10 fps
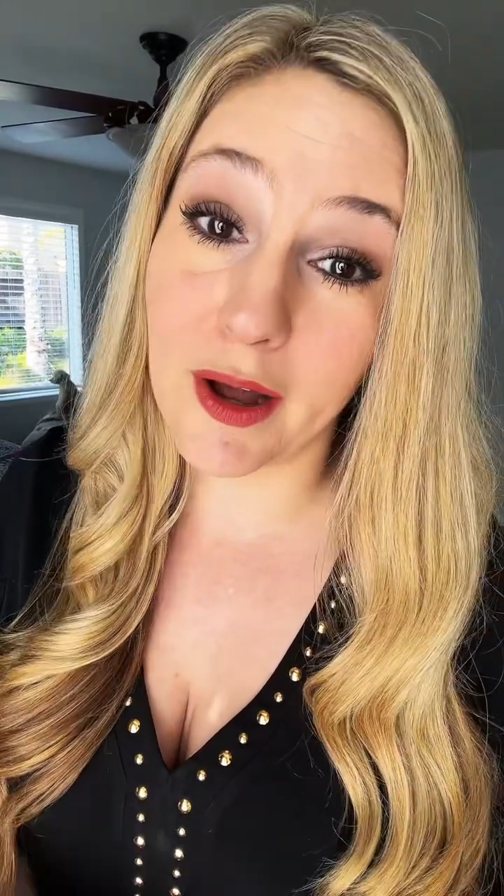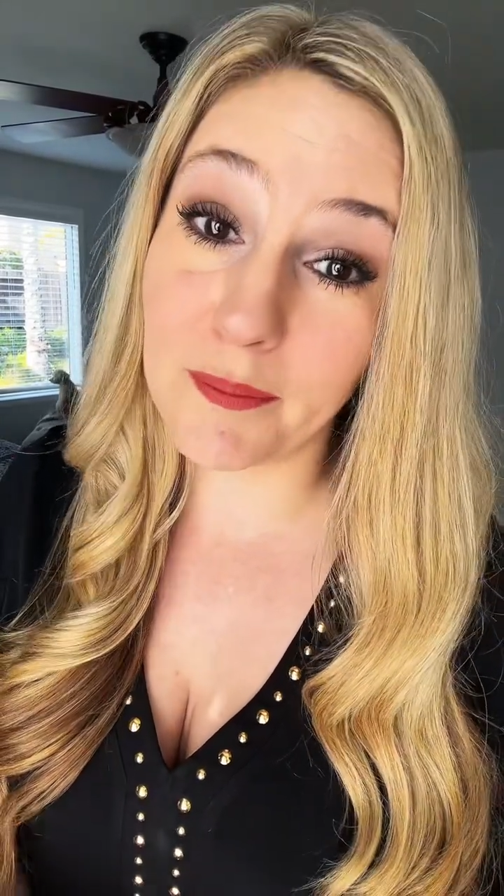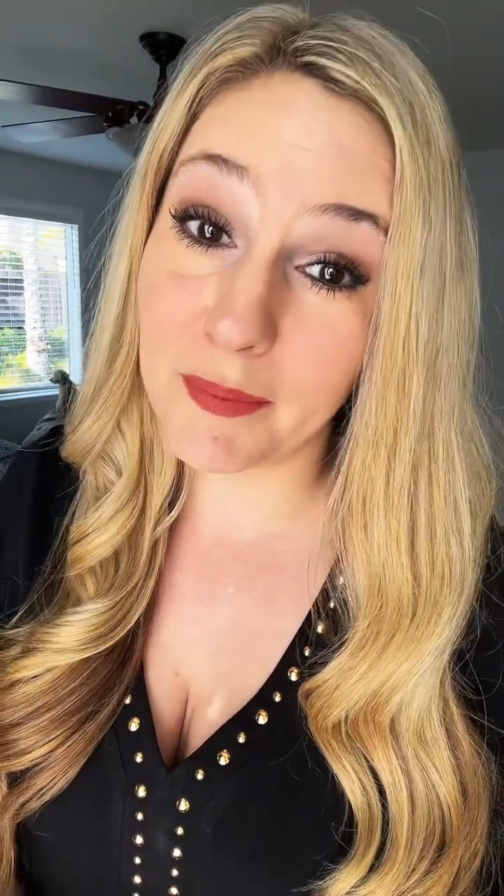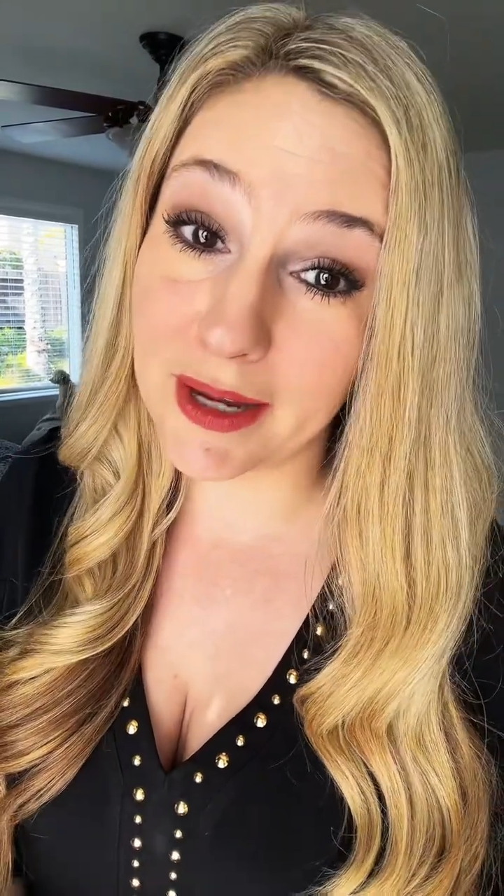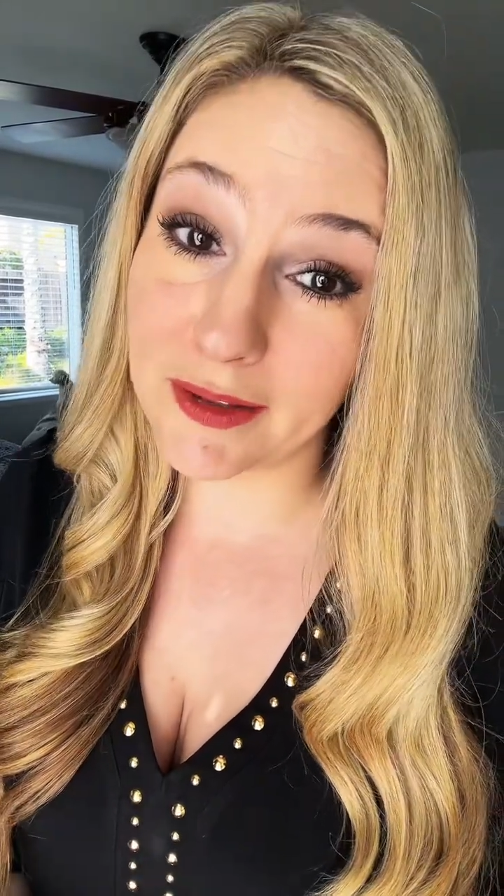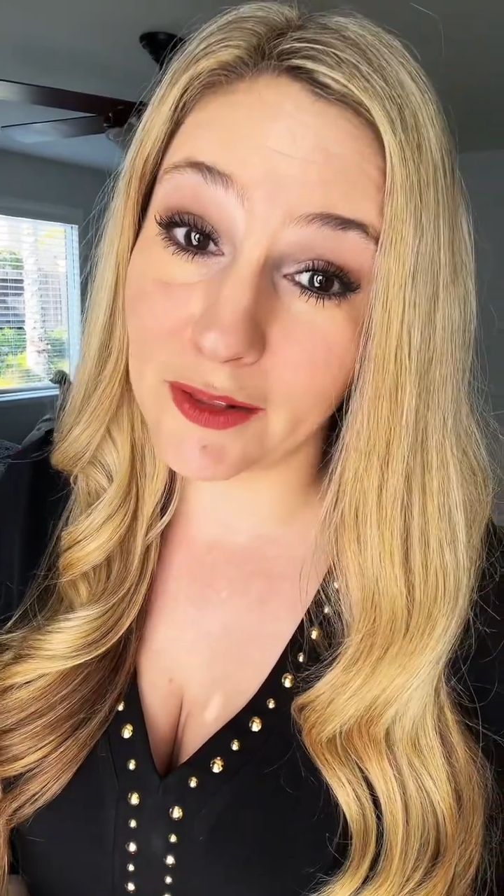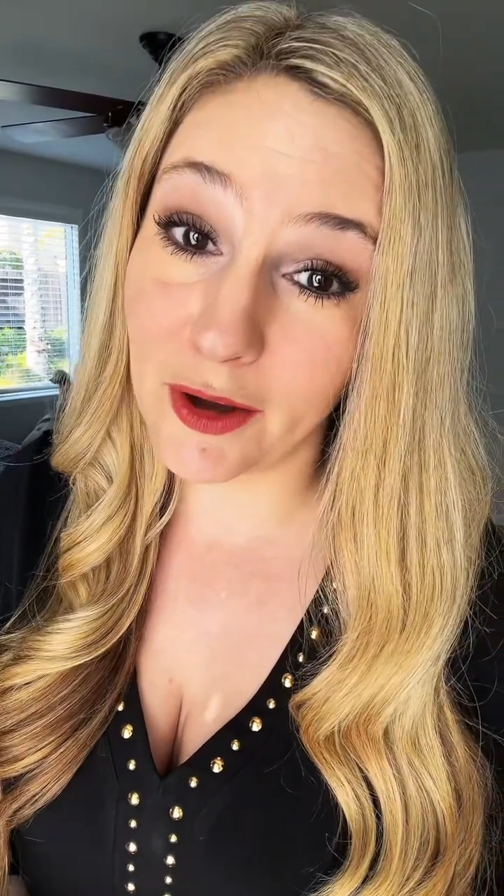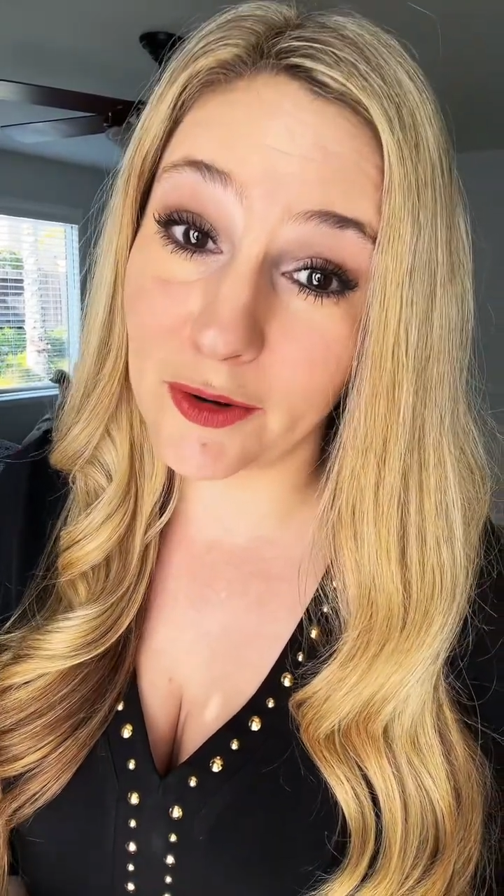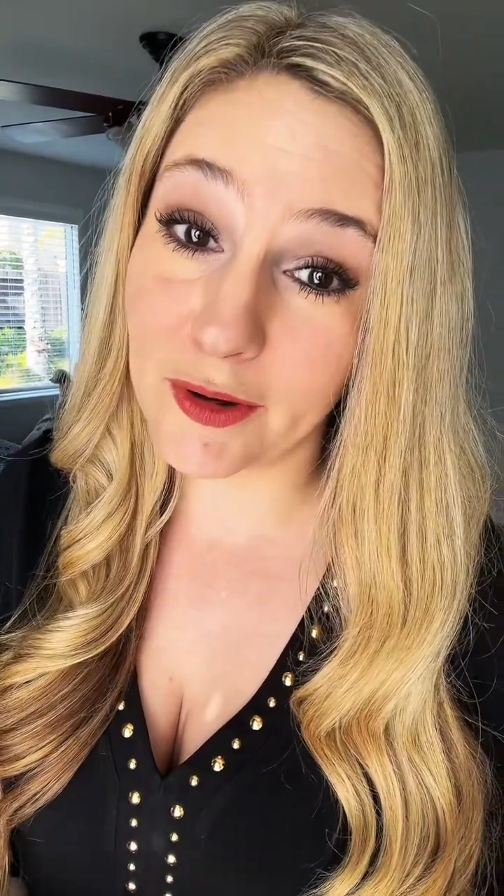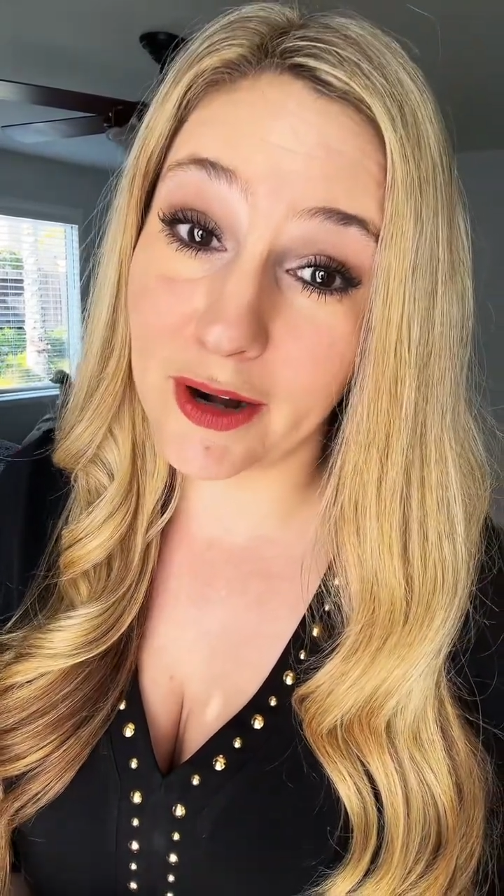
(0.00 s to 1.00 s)
I'm Megan
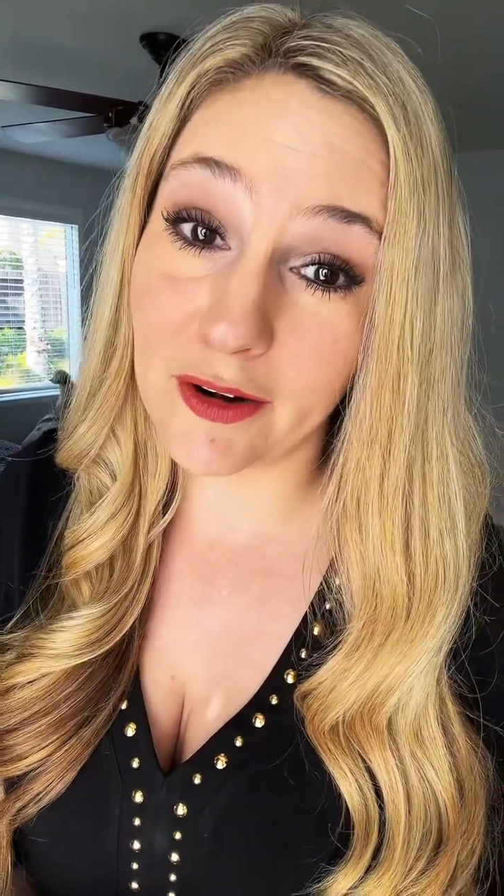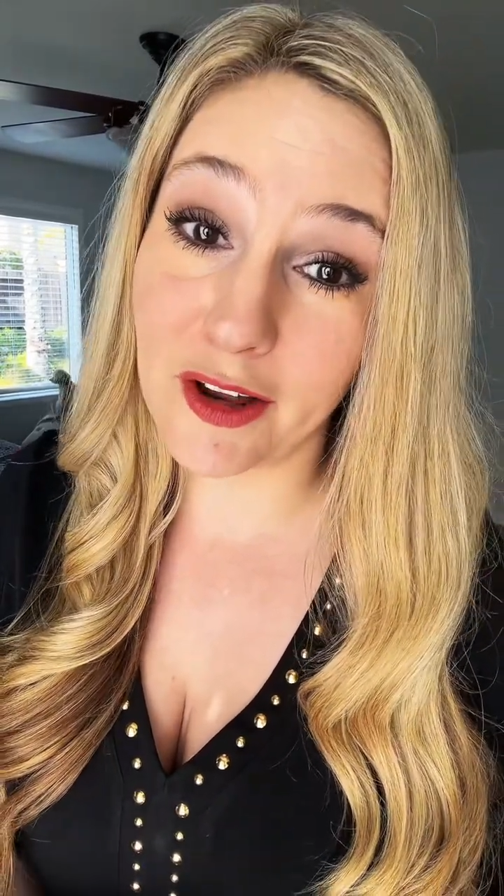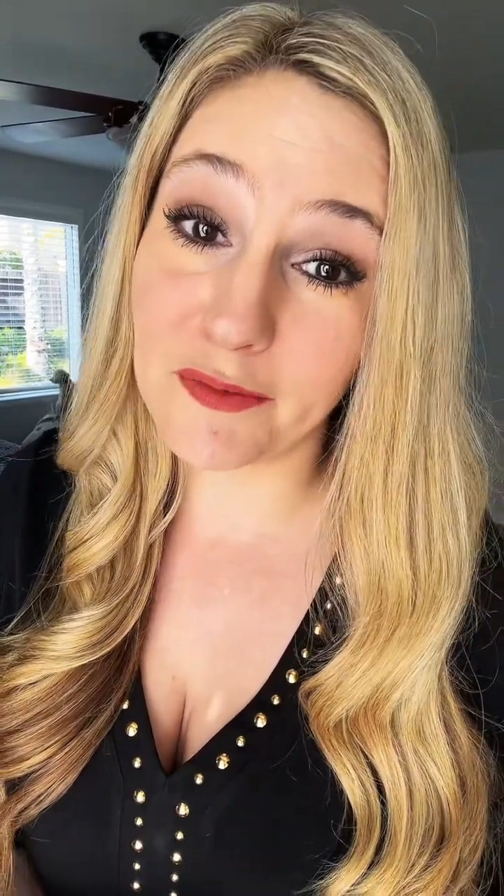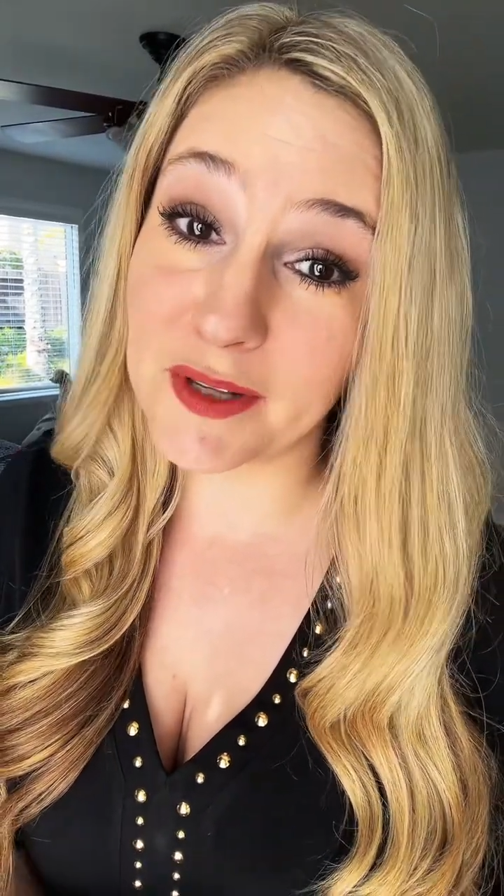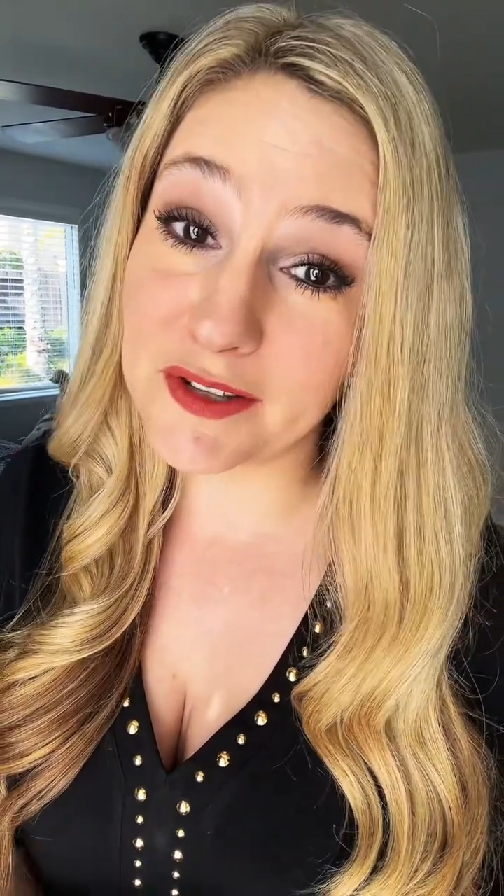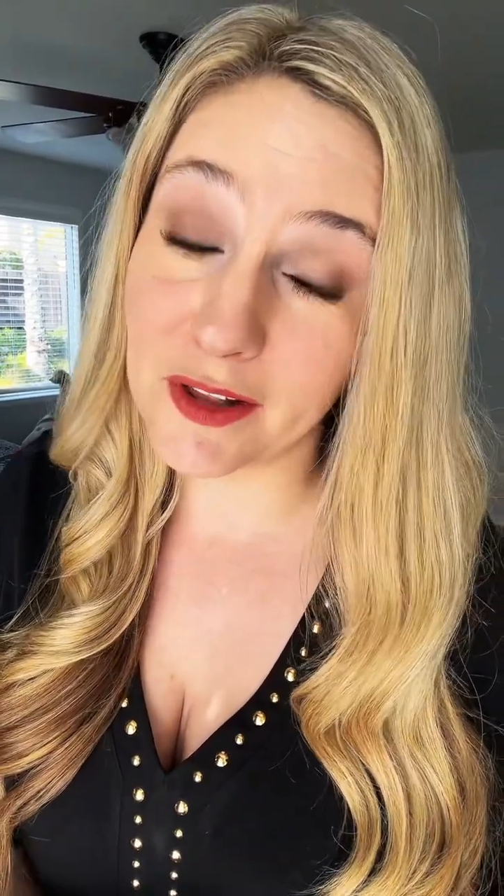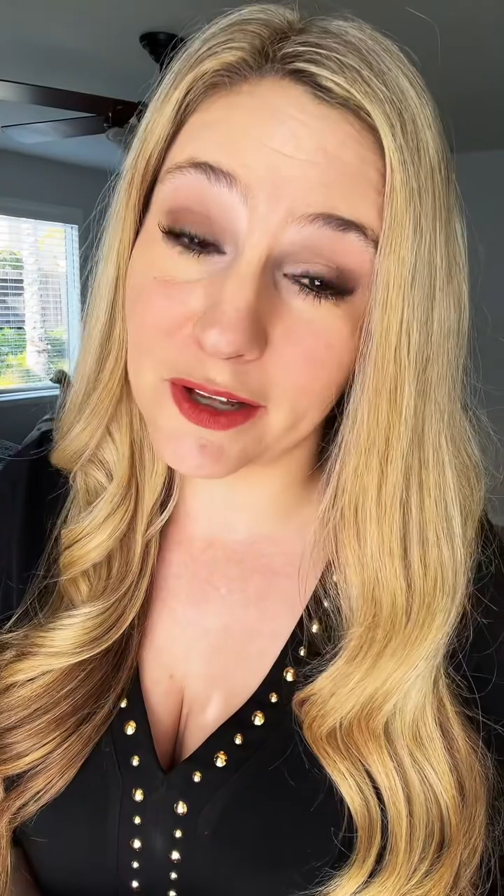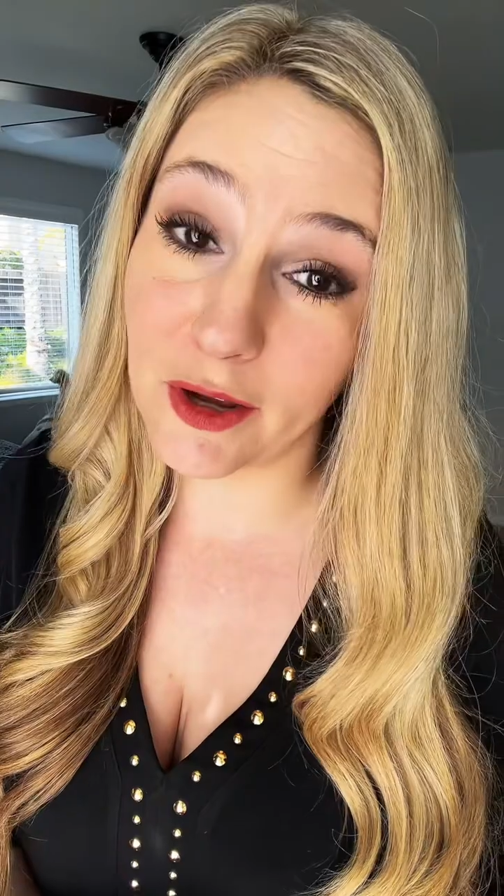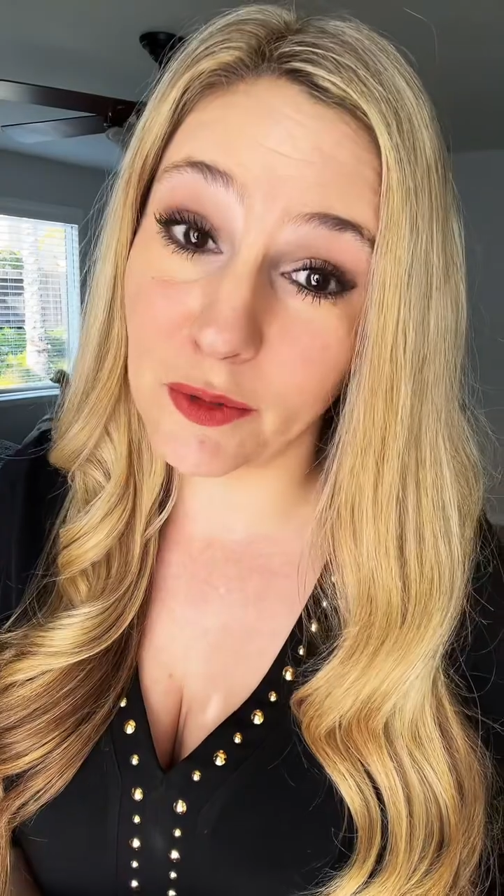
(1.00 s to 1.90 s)
Laherrere and I've been selling